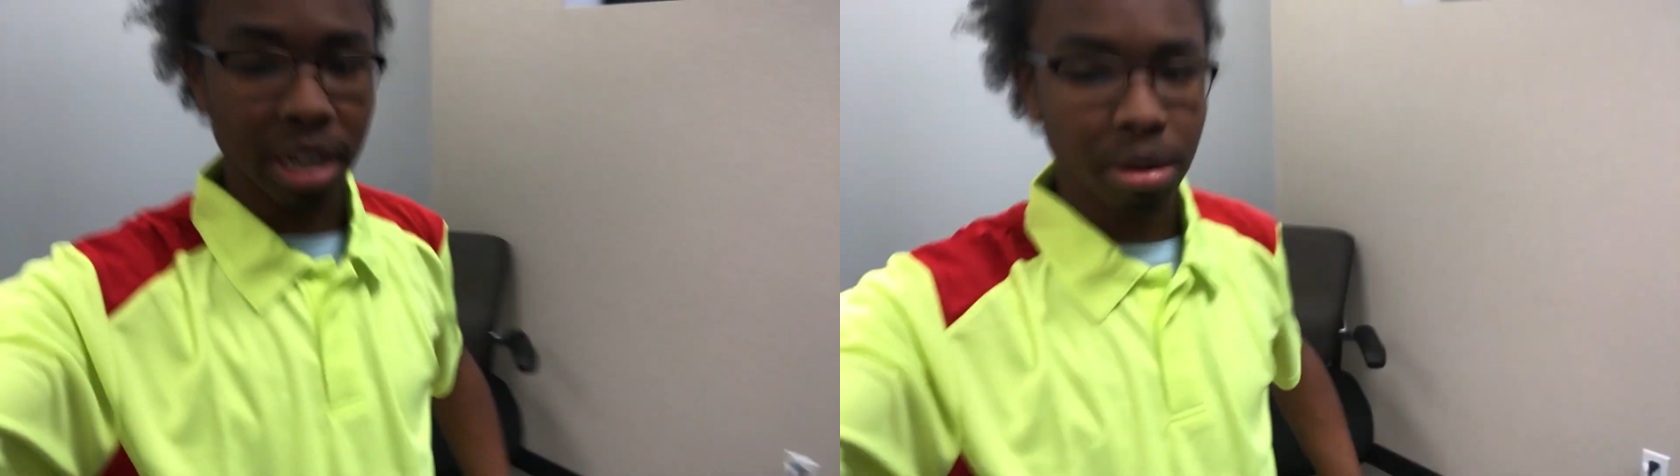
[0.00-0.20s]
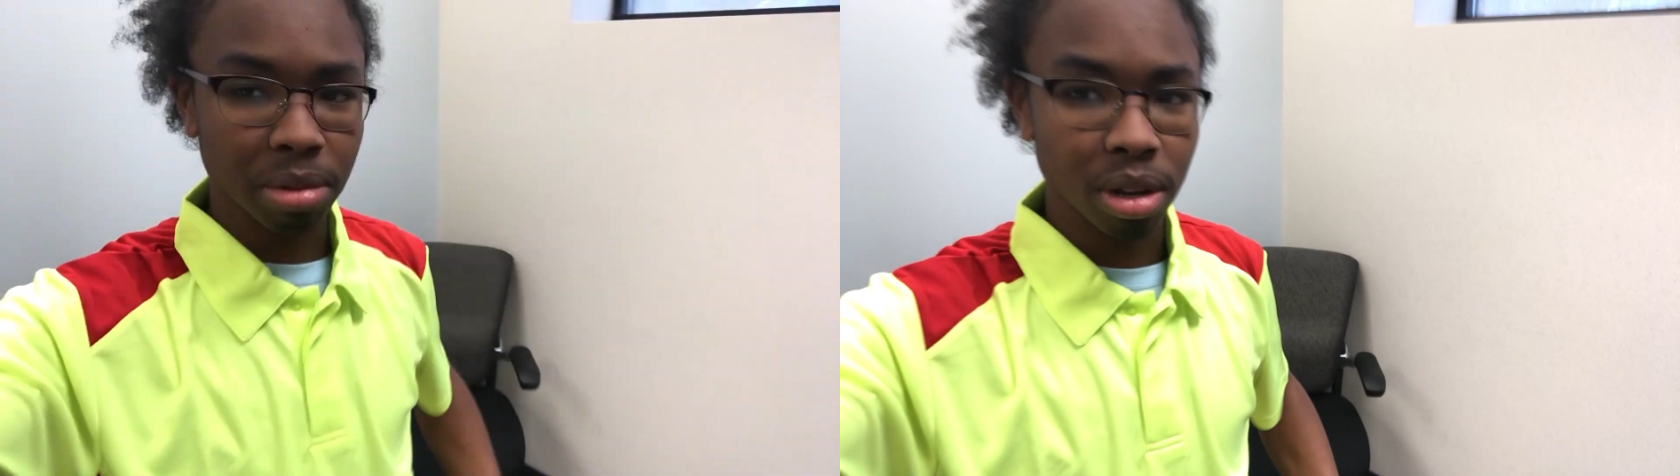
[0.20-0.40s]

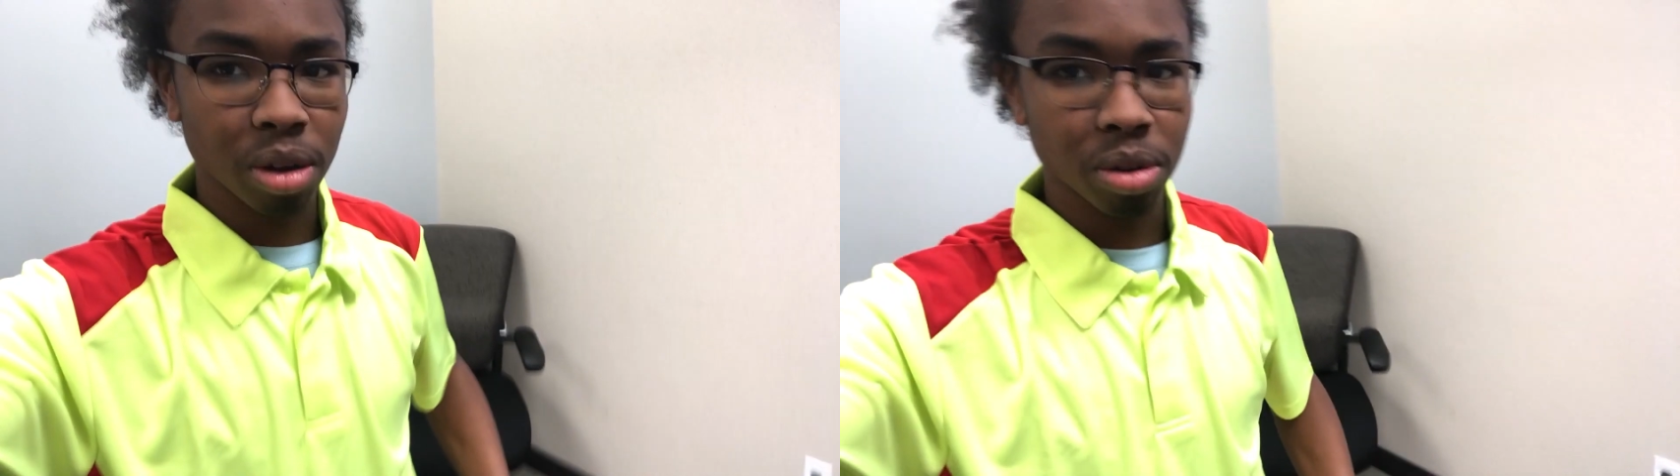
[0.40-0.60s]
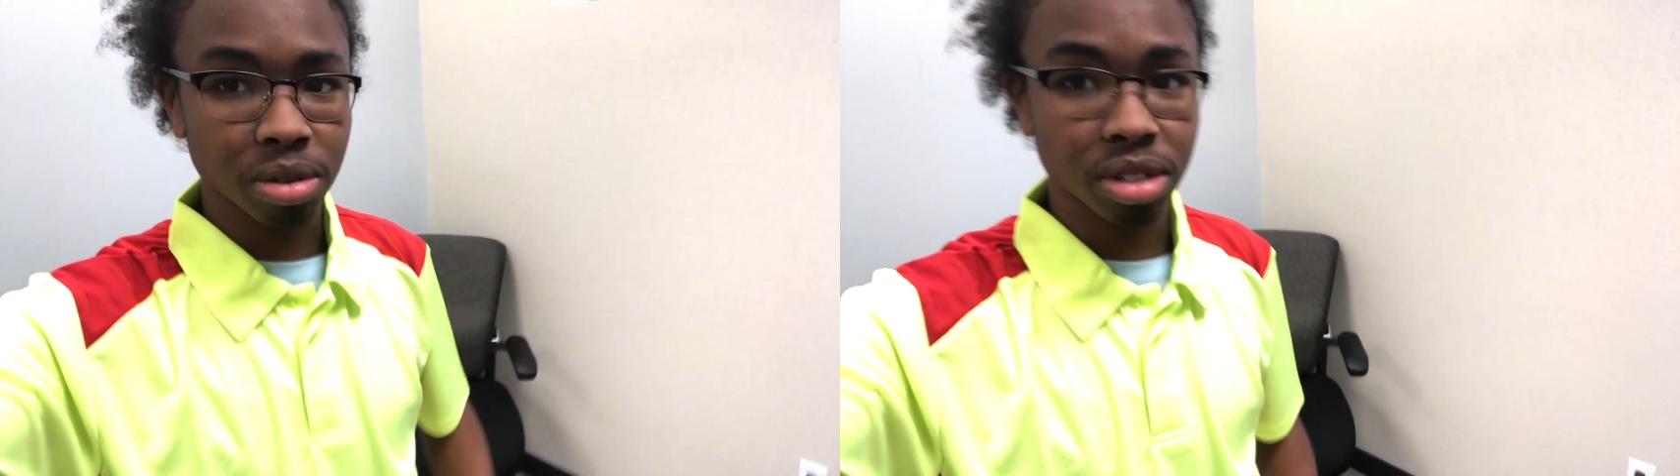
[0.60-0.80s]
down
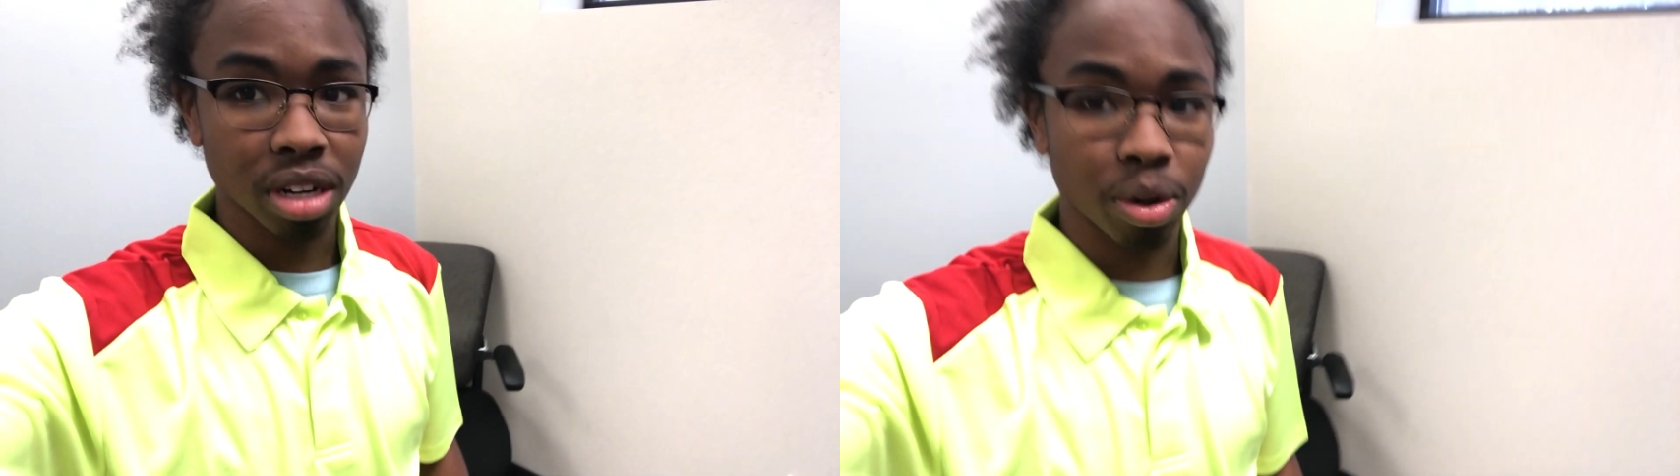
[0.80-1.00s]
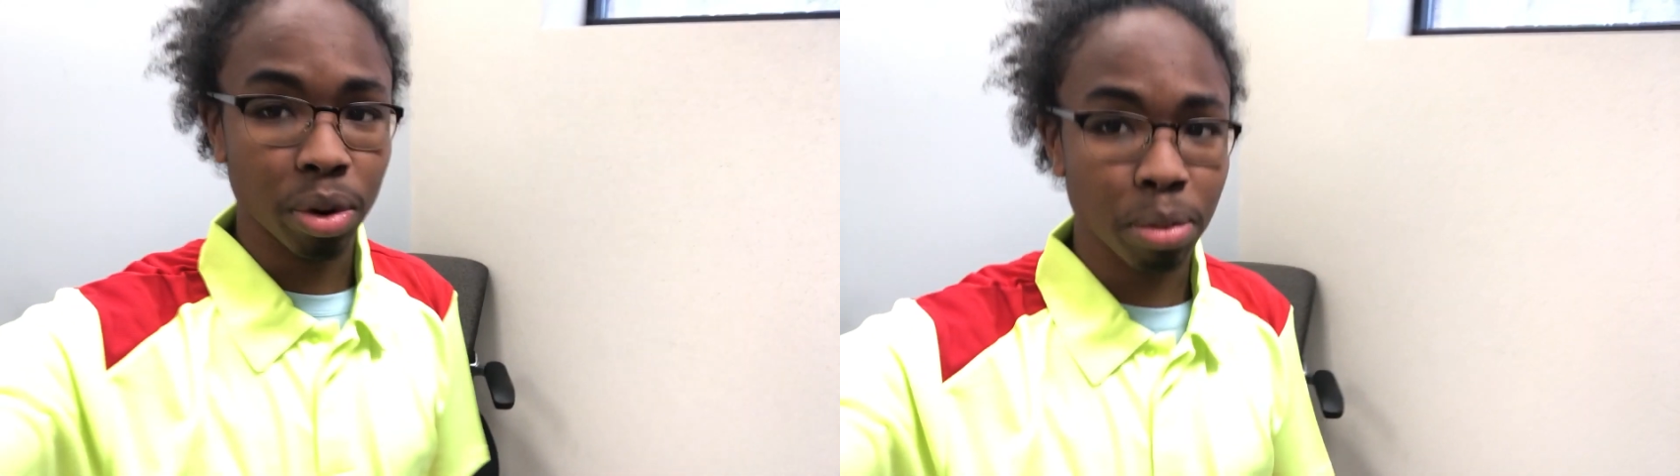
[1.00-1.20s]
below,
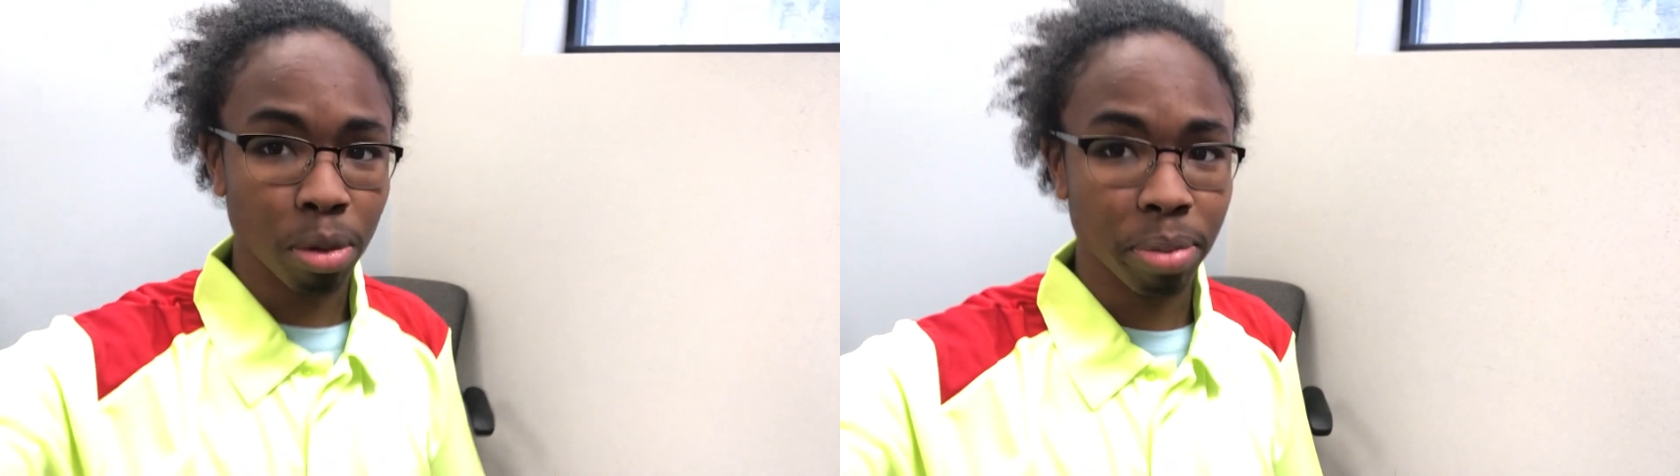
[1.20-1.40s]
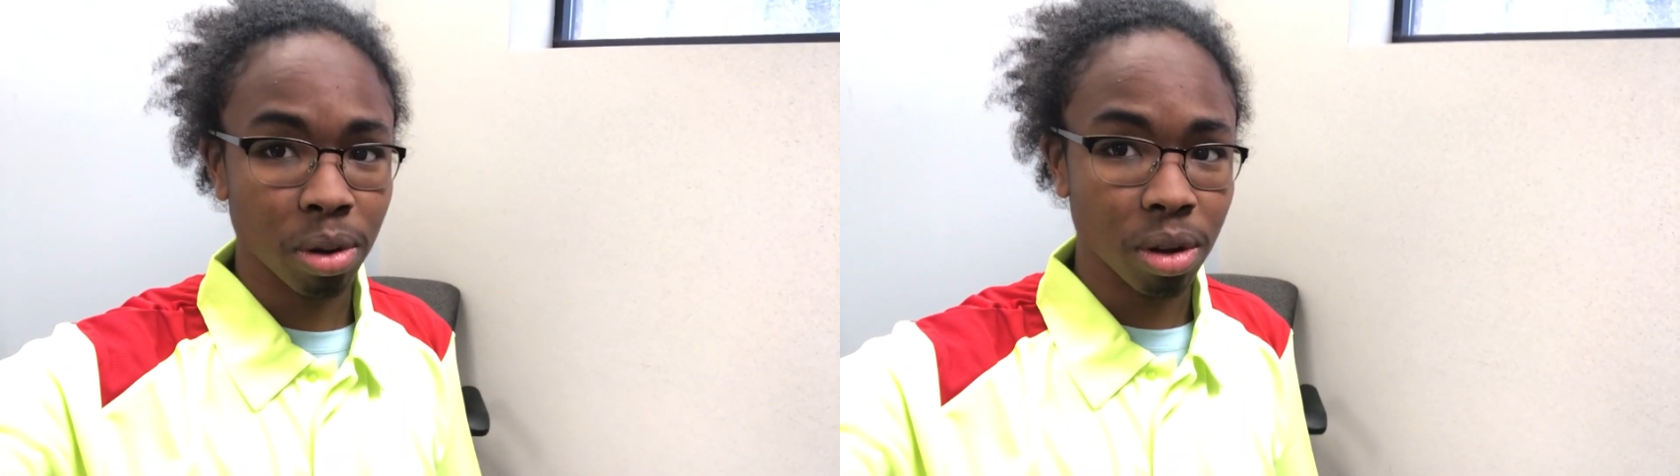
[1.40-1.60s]
should I wear
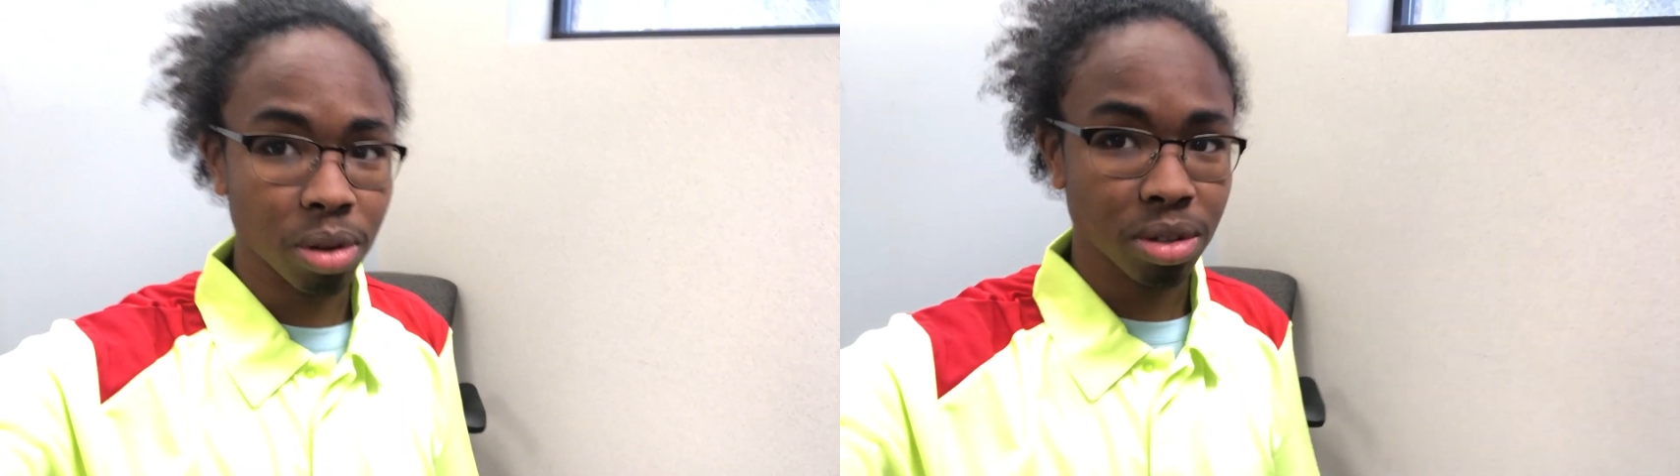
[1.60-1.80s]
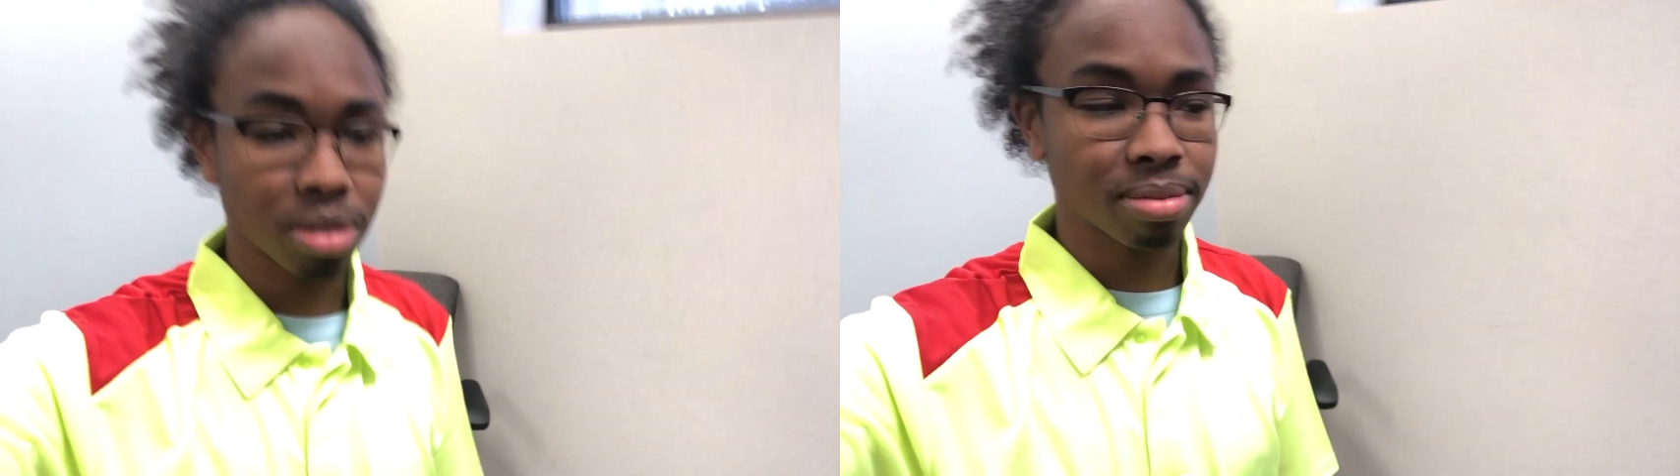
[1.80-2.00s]
more
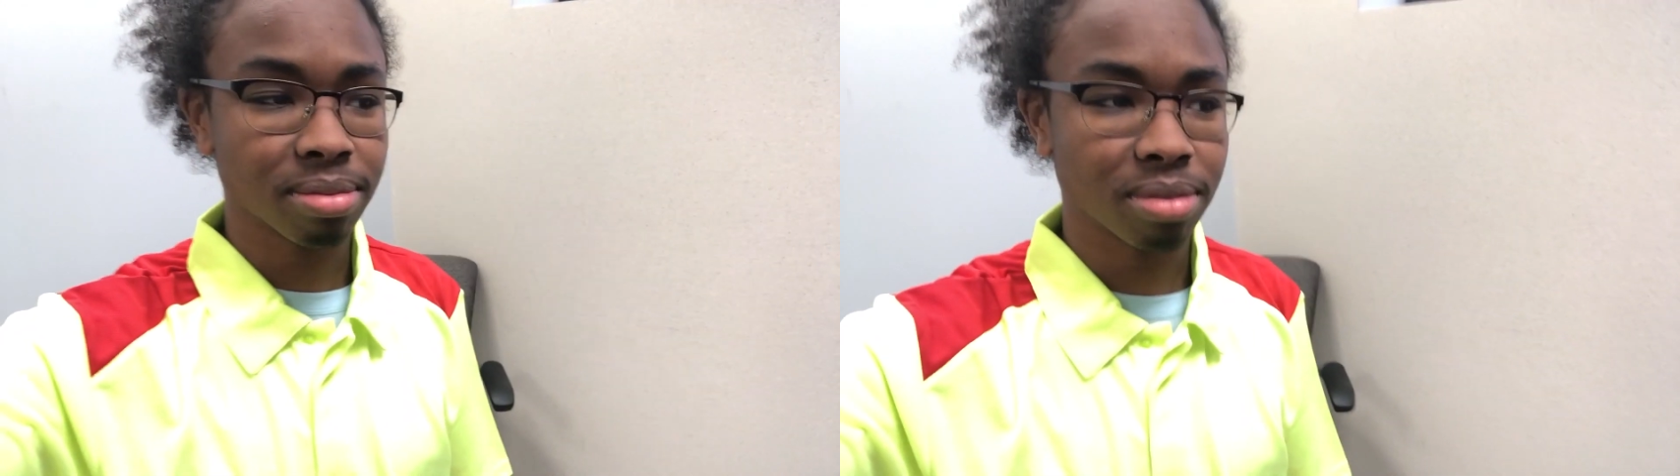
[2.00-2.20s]
polos